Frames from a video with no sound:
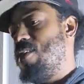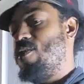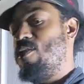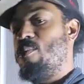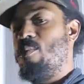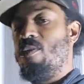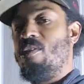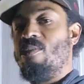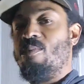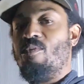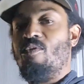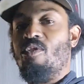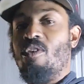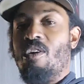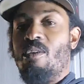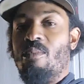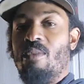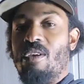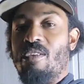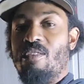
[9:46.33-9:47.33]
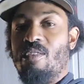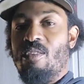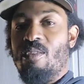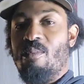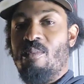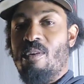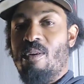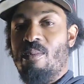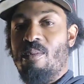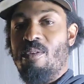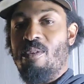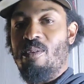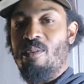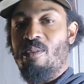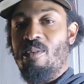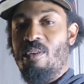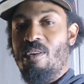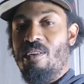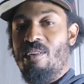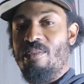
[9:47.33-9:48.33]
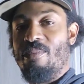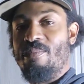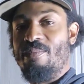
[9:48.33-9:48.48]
if you put some trail mix on the barbecue grill.